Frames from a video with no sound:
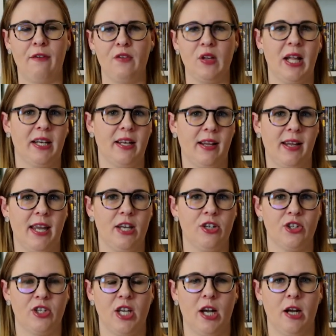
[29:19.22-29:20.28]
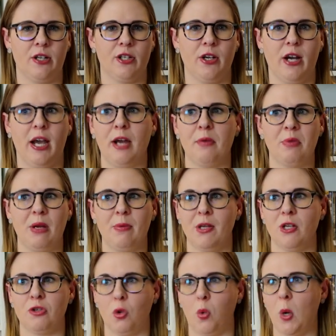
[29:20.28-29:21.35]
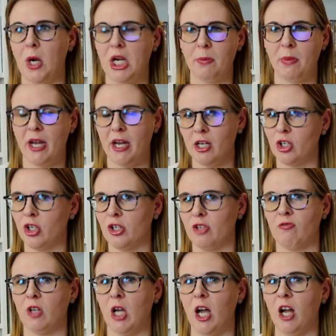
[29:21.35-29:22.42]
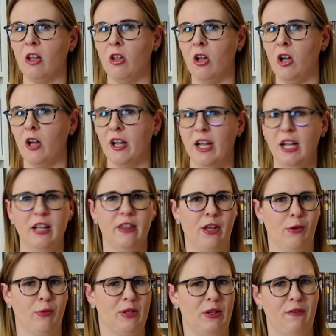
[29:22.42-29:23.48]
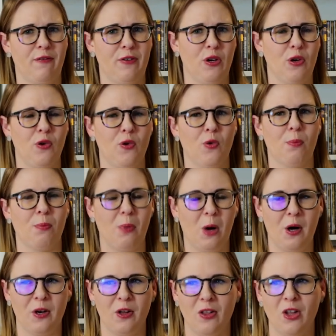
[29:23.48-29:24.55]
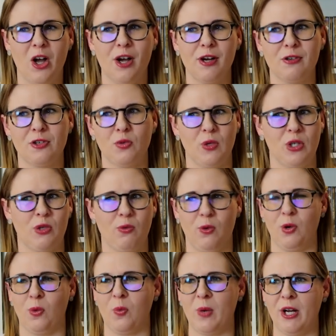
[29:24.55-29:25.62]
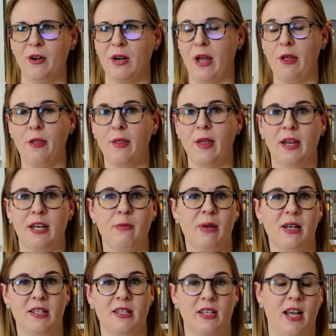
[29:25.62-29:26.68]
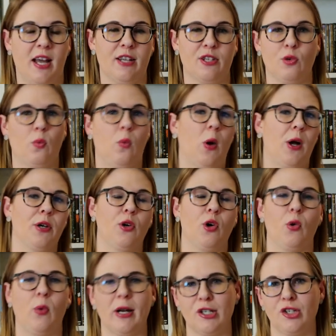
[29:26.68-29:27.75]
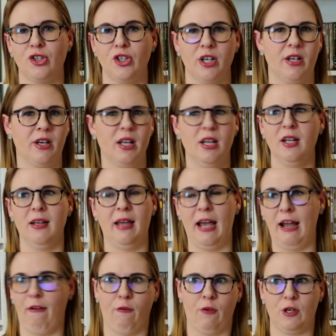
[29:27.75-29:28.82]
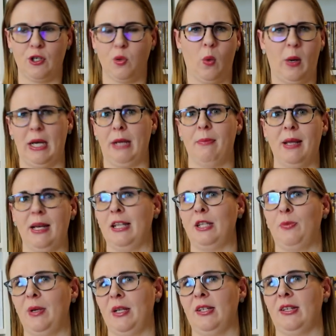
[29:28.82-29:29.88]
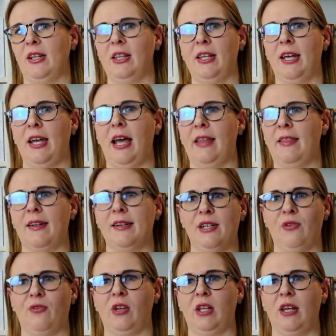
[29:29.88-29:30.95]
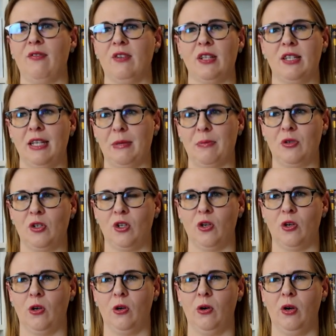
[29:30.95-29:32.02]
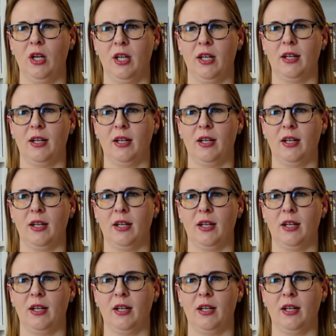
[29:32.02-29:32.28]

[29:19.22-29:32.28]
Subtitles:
I feel like Nick Cage's character had maybe 20 pages of dialogue. There was a few monologues, which were weird. Other than that, he basically asked one question every 20 minutes, basically, and that didn't really even seem to